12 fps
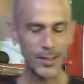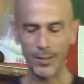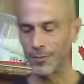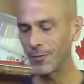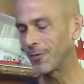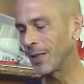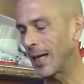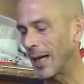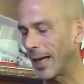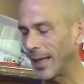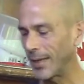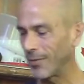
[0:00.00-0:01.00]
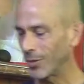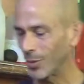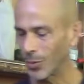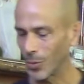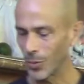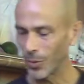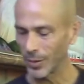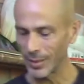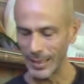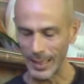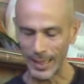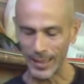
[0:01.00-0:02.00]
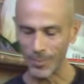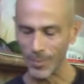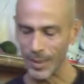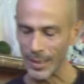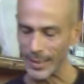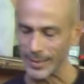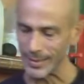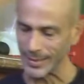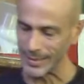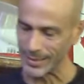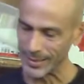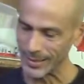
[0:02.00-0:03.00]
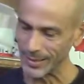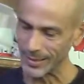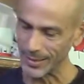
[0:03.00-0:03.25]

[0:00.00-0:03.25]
5 or 10 minutes.